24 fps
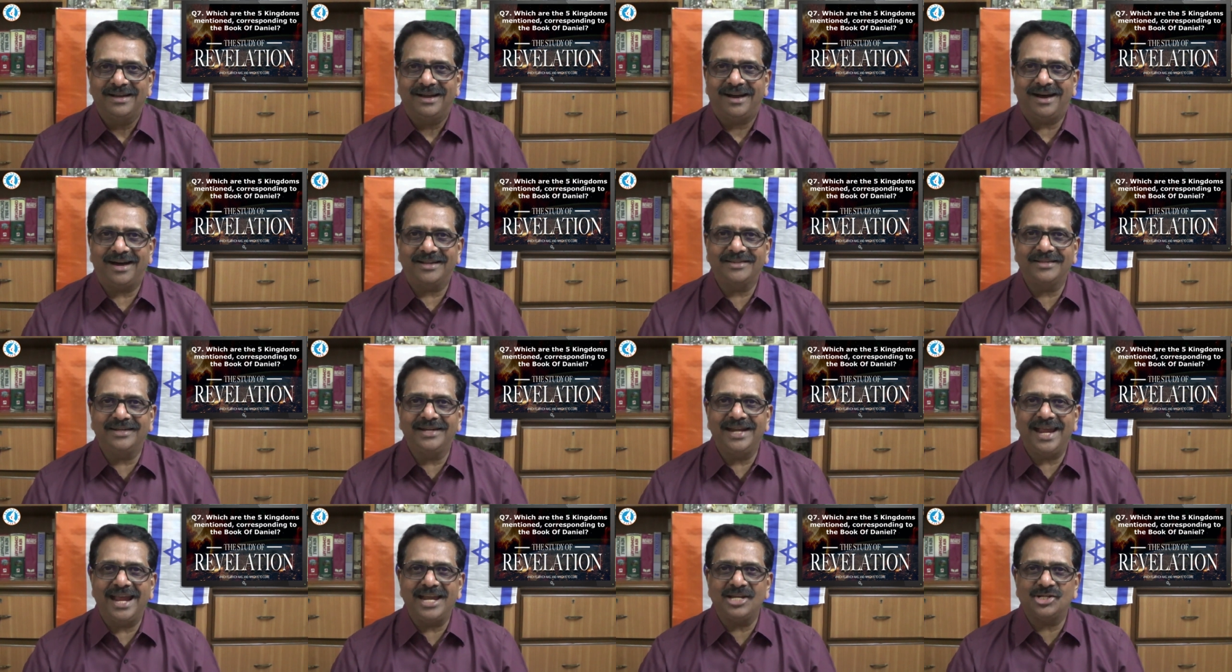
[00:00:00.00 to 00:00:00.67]

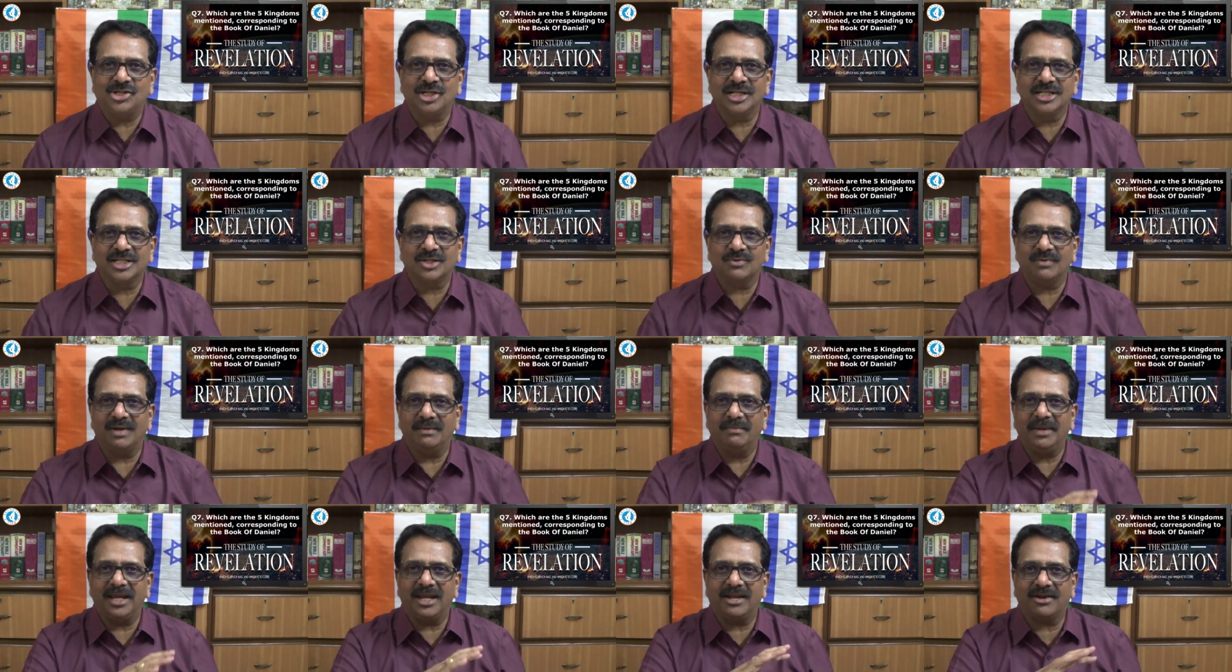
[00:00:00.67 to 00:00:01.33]
Other nations
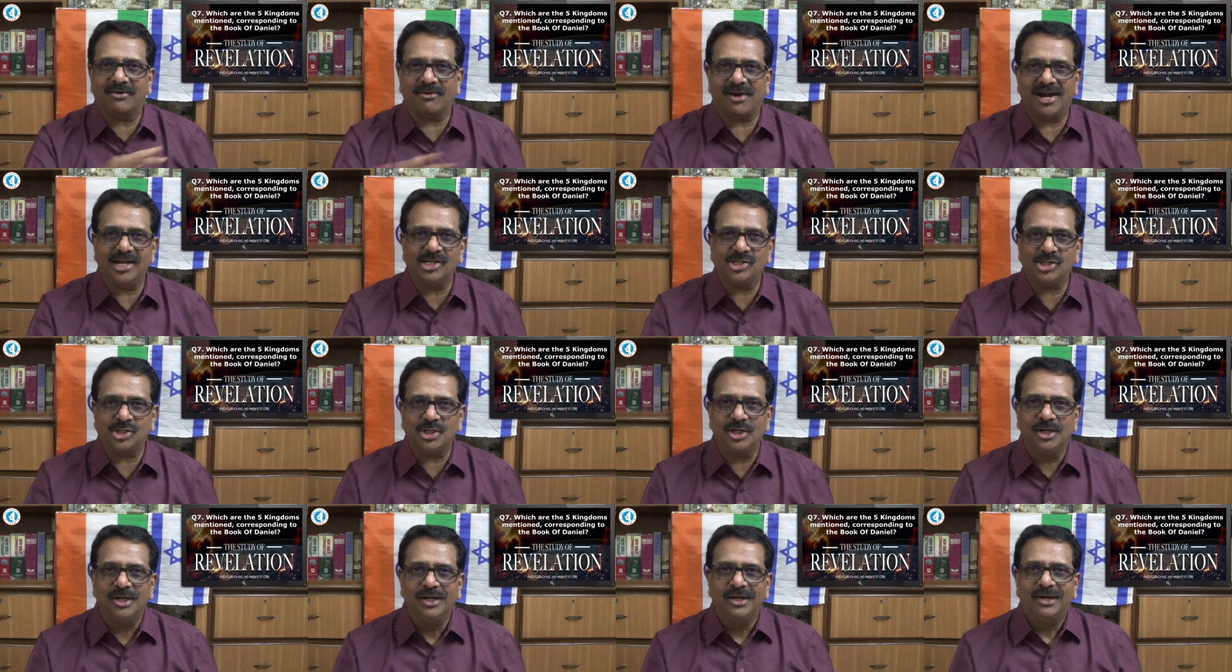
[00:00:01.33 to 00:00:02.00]
will be
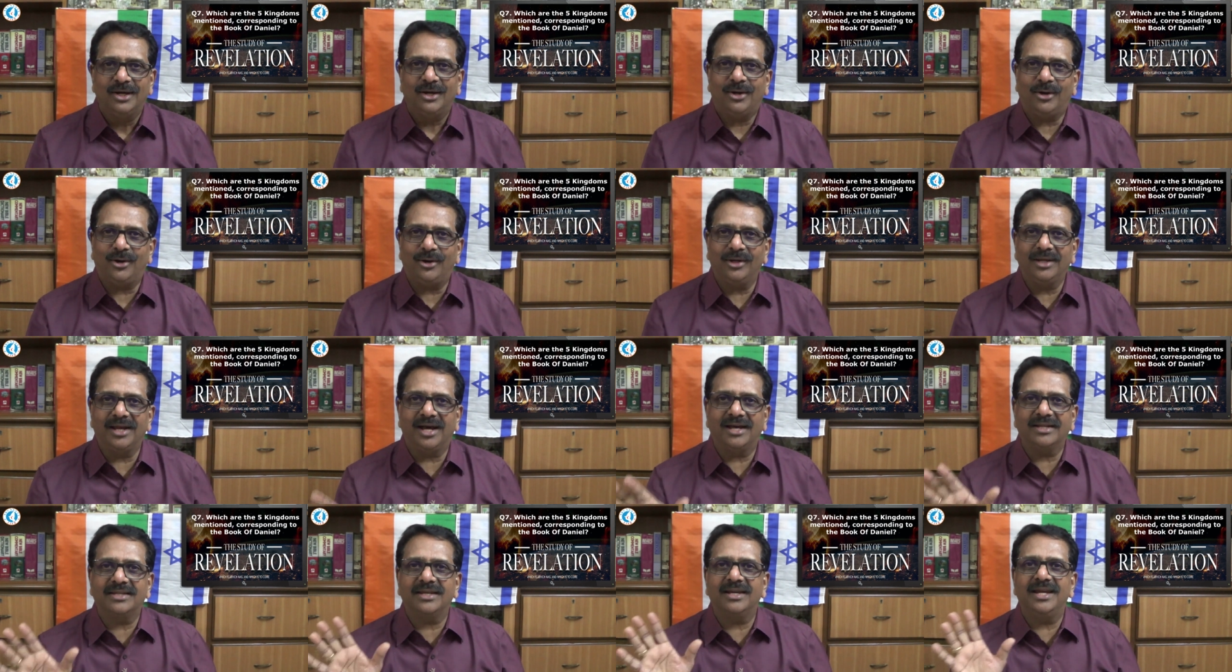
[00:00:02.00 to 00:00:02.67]
crushed all
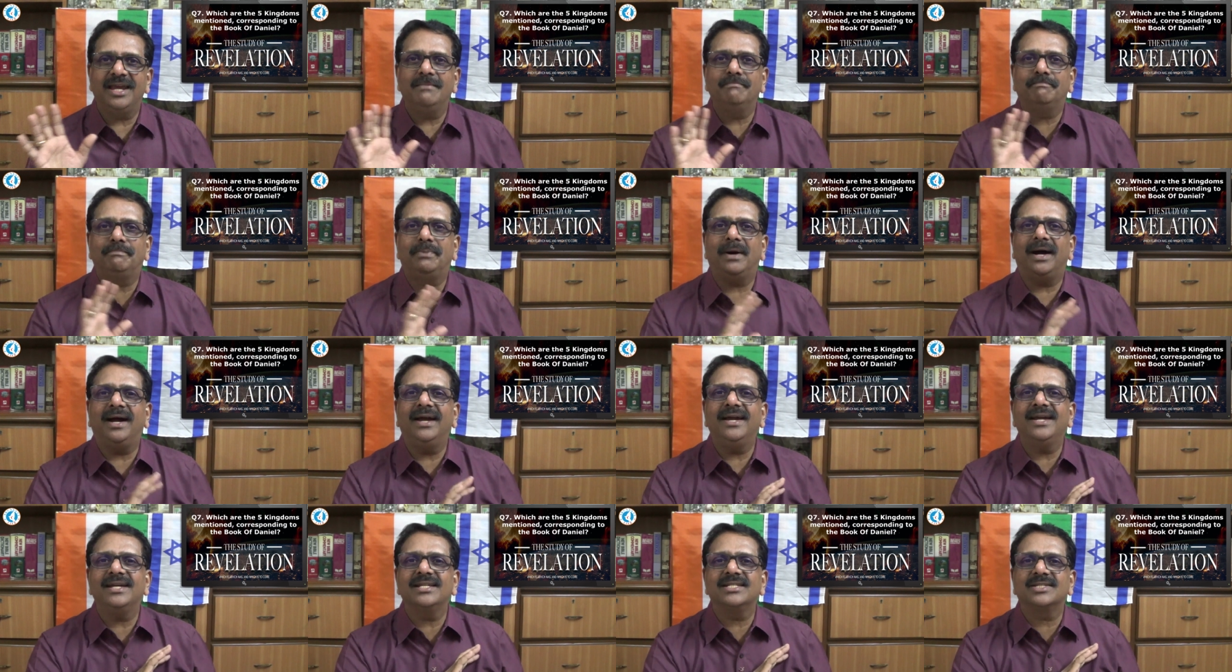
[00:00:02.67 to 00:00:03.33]
other
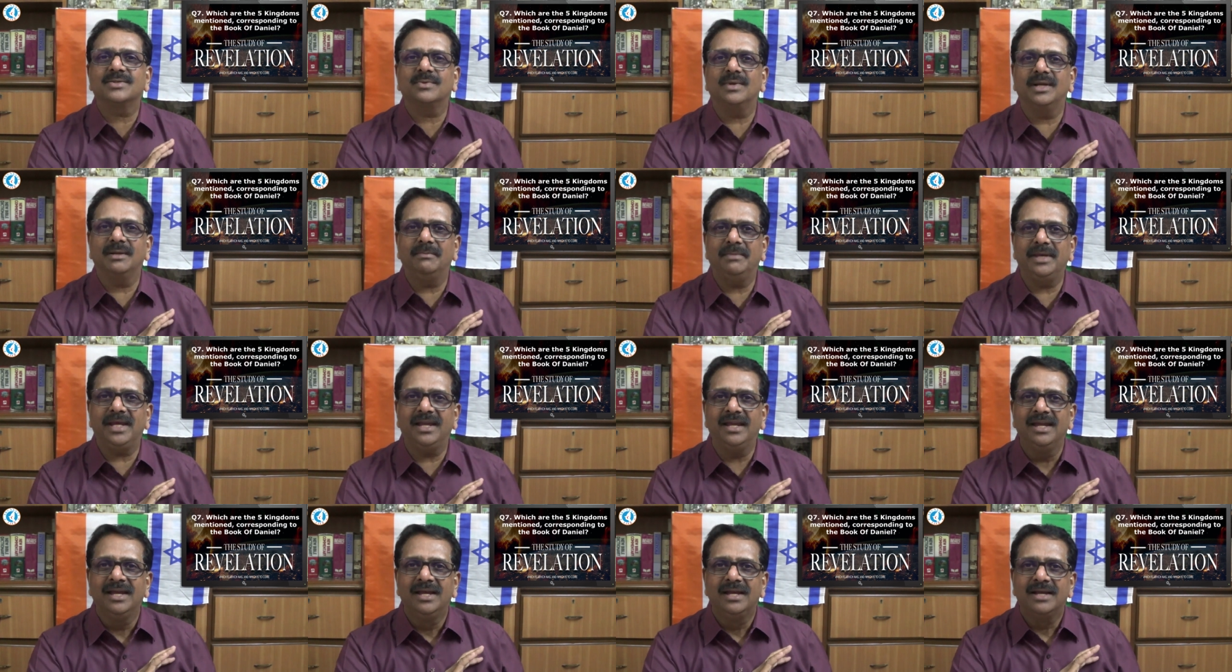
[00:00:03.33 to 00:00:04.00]
empires will
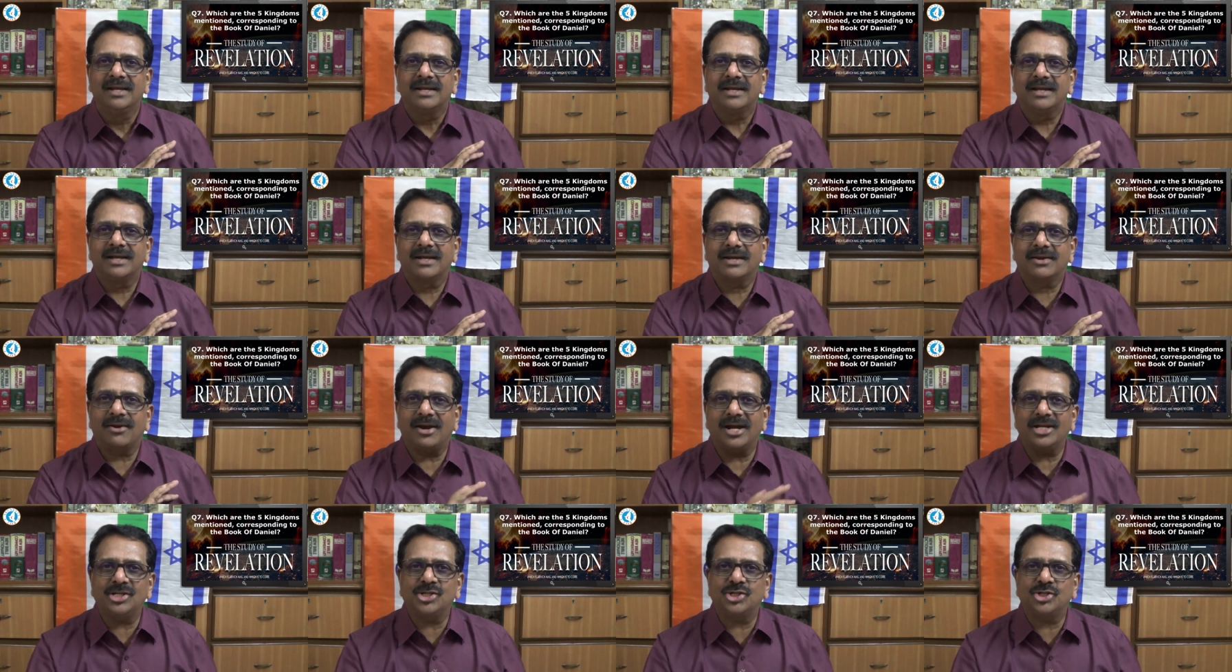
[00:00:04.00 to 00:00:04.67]
be
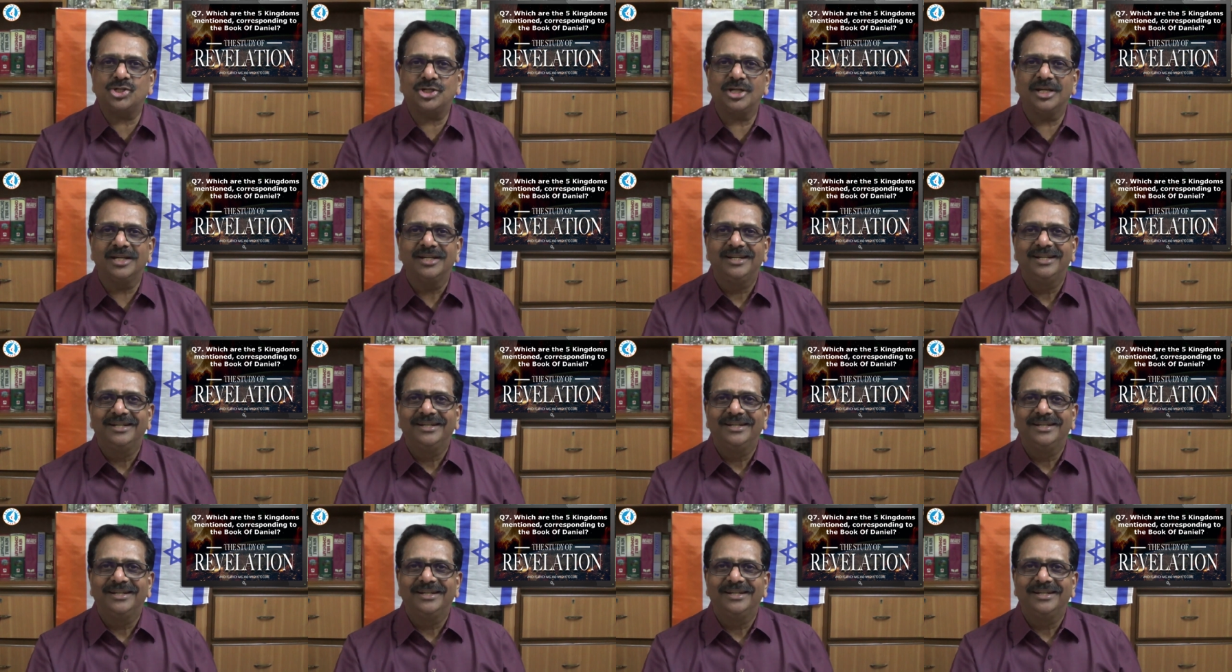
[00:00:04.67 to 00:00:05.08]
crushed